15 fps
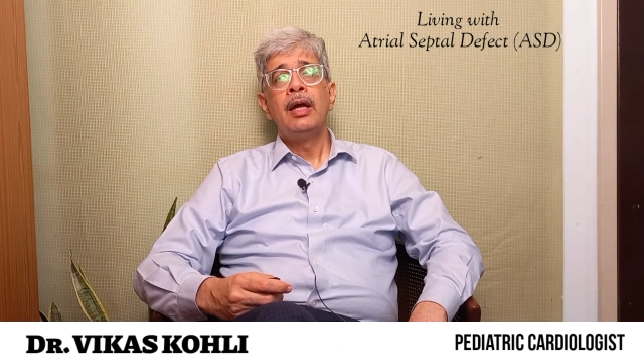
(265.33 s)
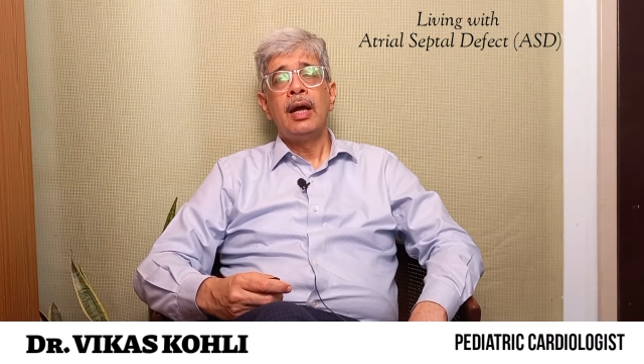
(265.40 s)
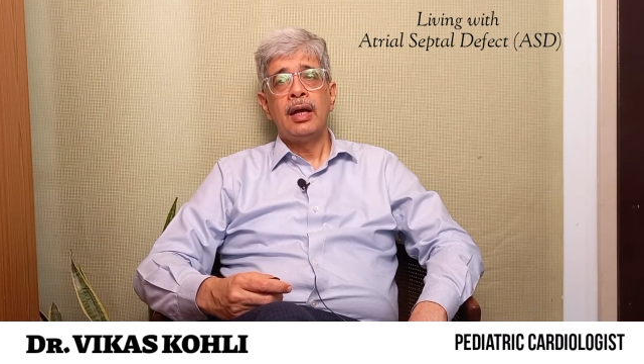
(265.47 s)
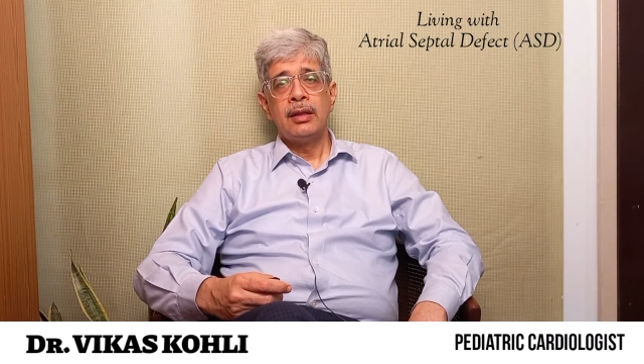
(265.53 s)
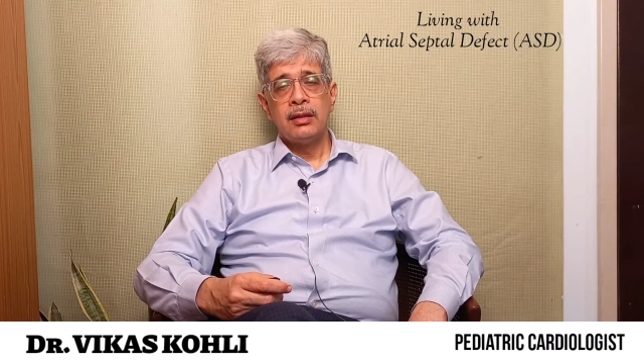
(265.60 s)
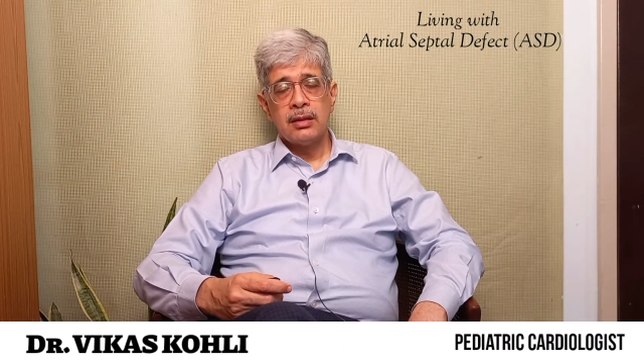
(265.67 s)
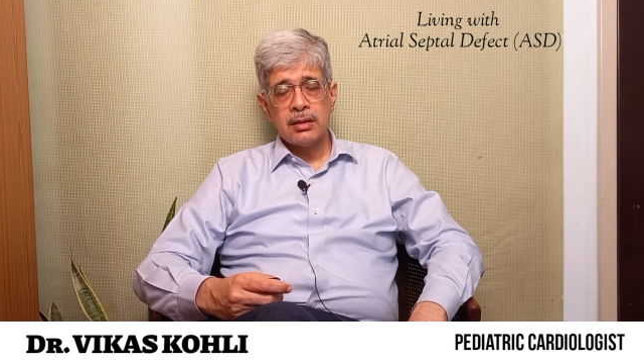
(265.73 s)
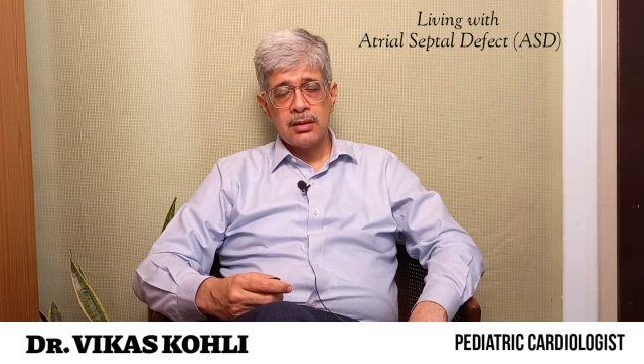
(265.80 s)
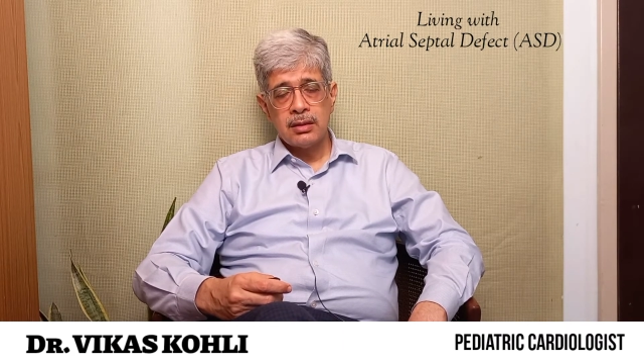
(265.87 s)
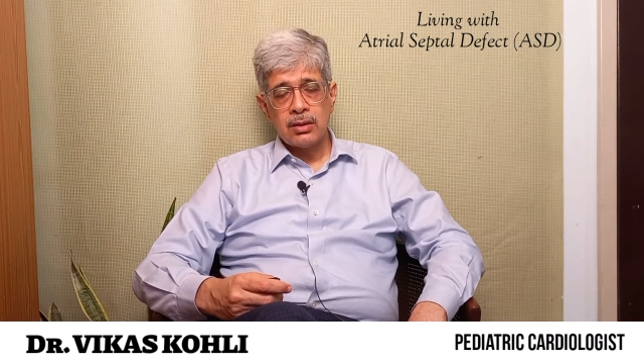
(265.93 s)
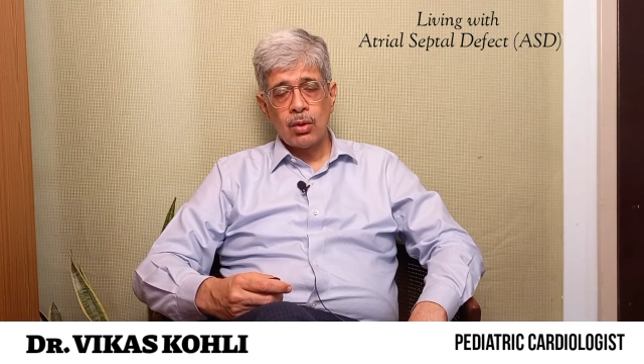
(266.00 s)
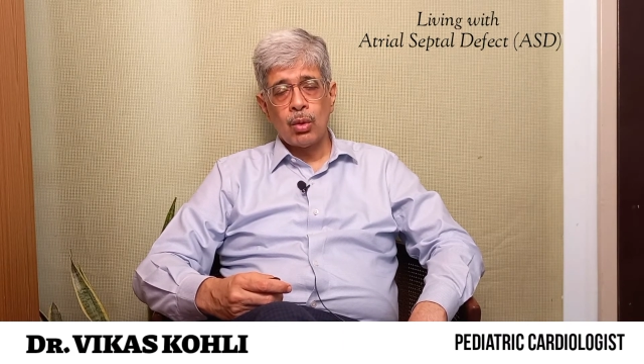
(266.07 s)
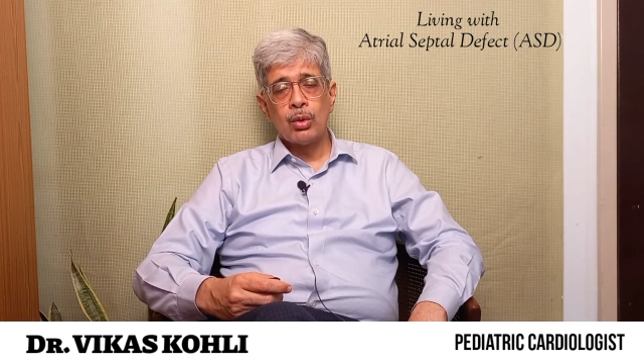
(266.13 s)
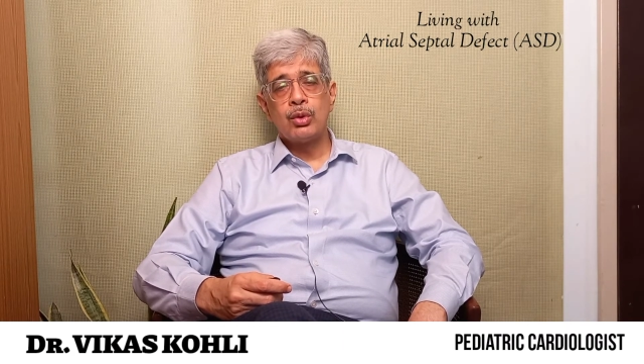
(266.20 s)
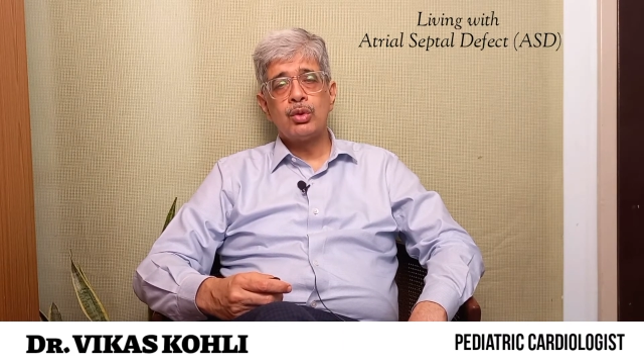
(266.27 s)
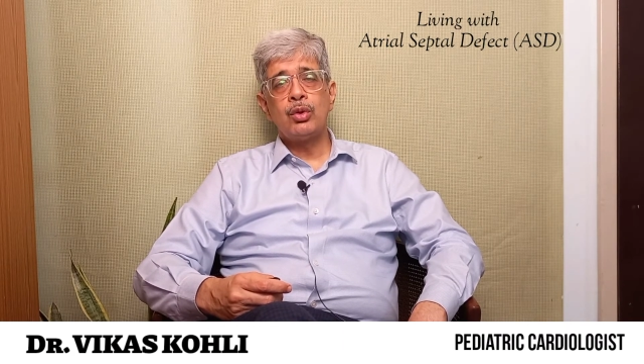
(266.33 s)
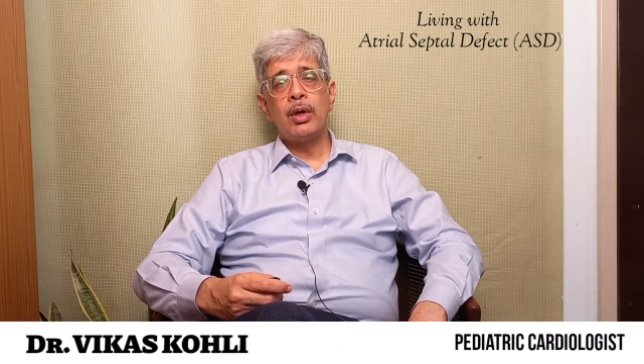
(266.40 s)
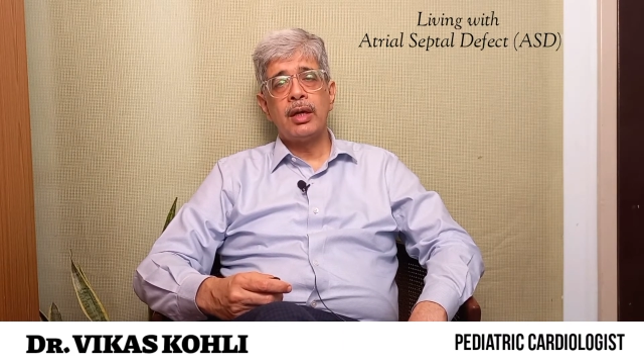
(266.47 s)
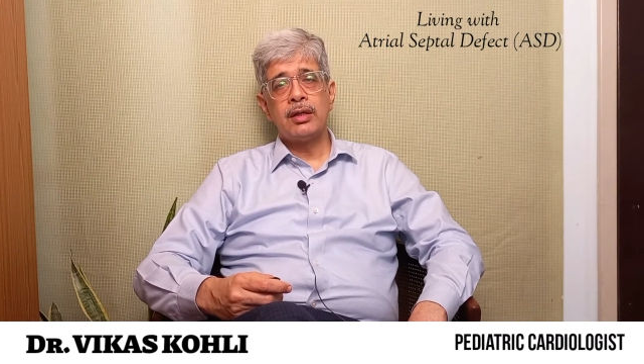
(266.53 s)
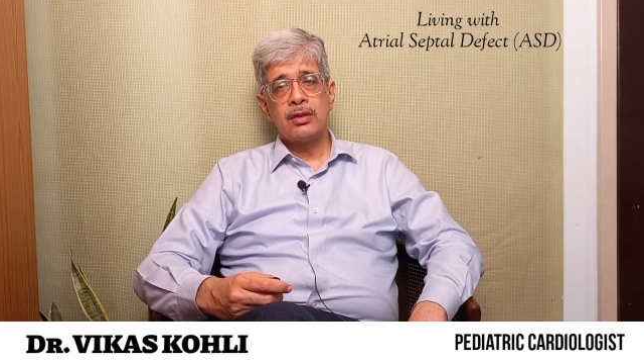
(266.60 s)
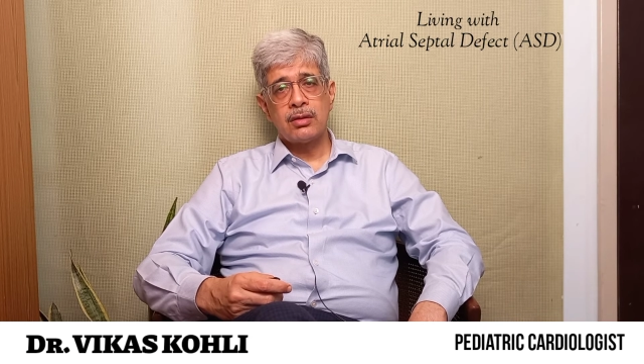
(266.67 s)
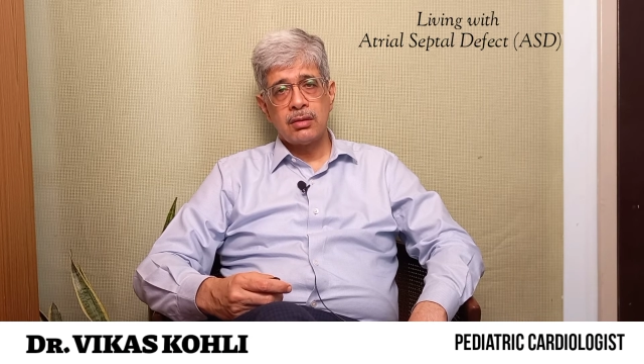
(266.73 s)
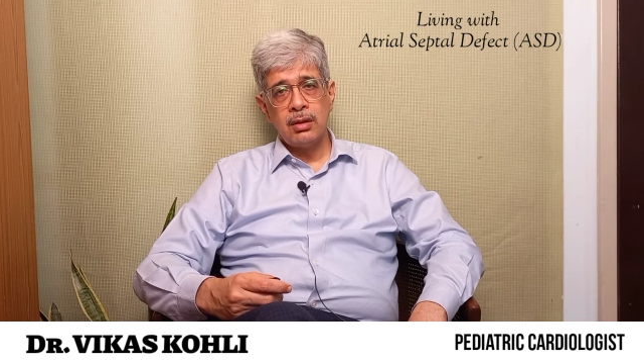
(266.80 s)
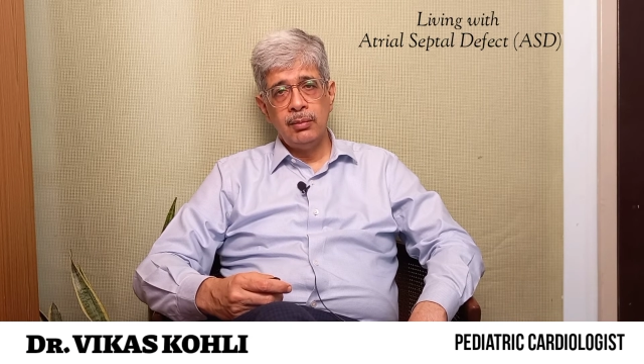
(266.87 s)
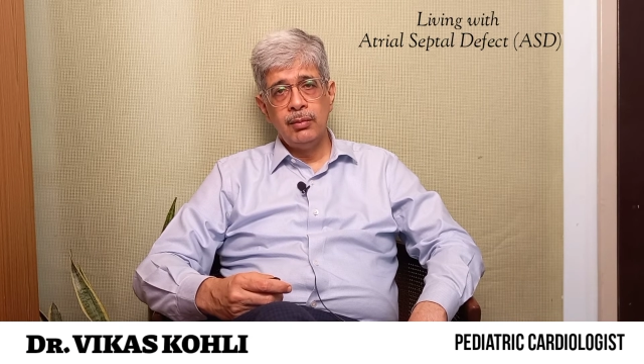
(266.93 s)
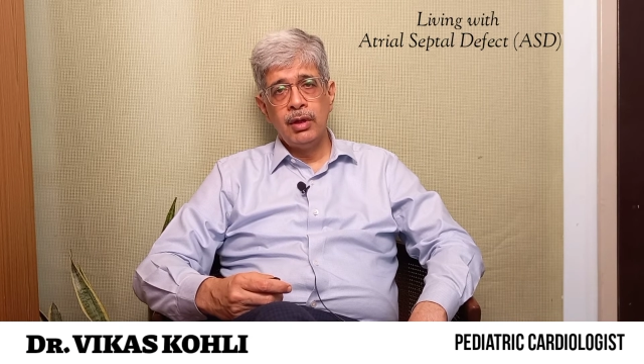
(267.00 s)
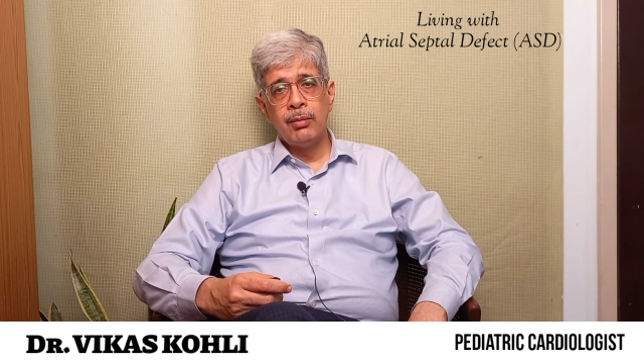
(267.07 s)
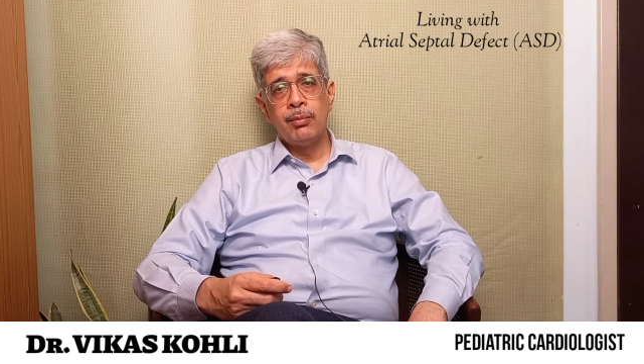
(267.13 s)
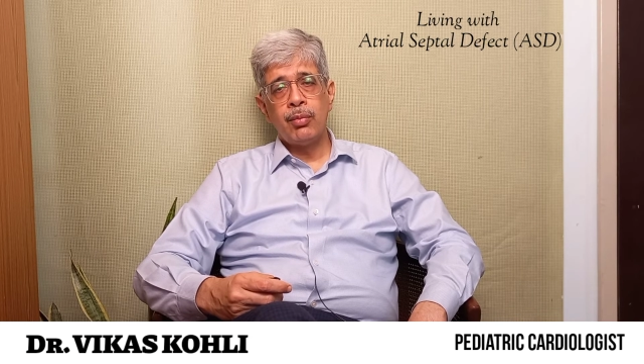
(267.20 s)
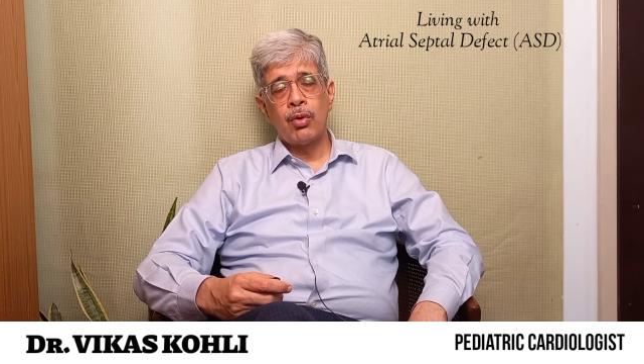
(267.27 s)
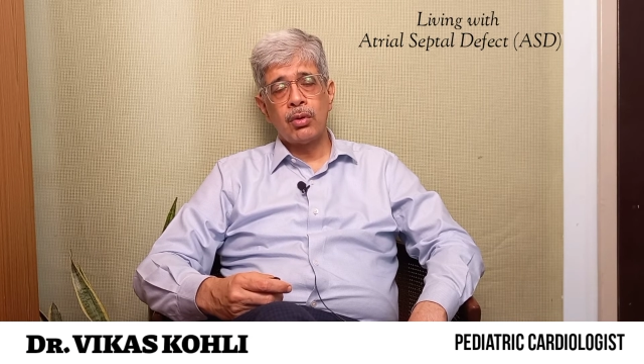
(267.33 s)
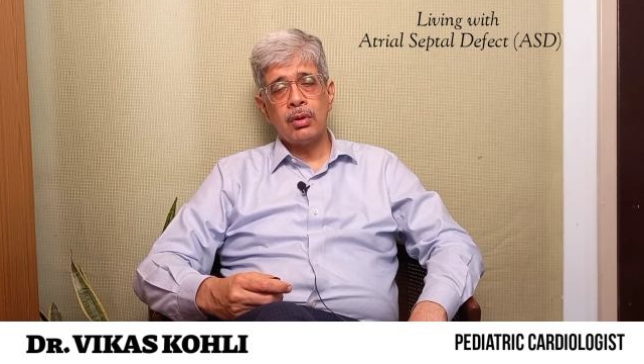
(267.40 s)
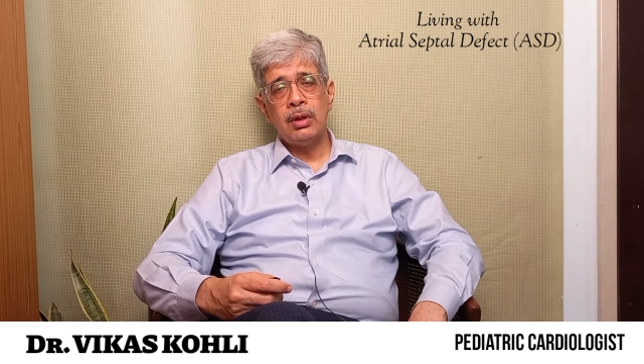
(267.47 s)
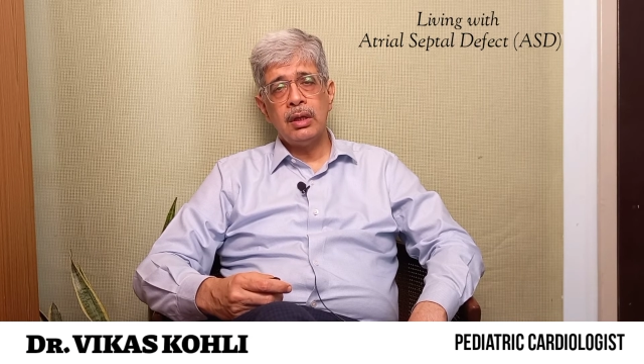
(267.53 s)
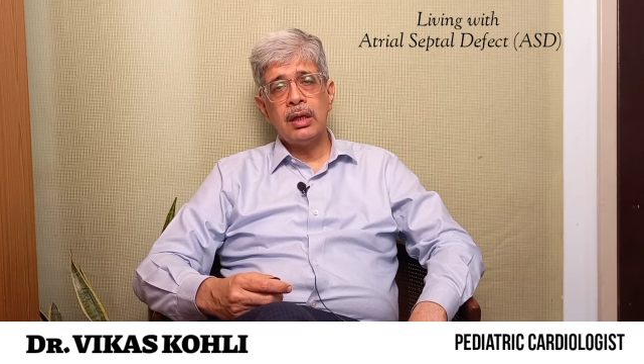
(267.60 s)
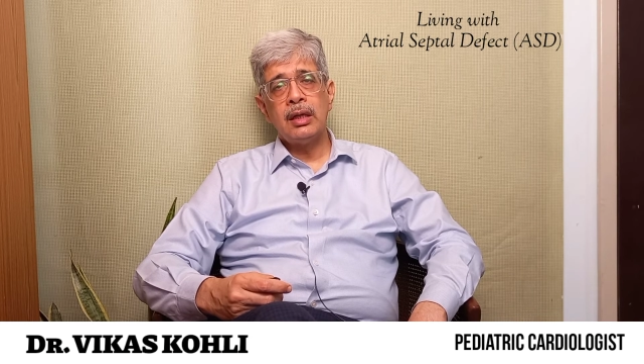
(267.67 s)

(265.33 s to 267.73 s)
And this is also extremely important.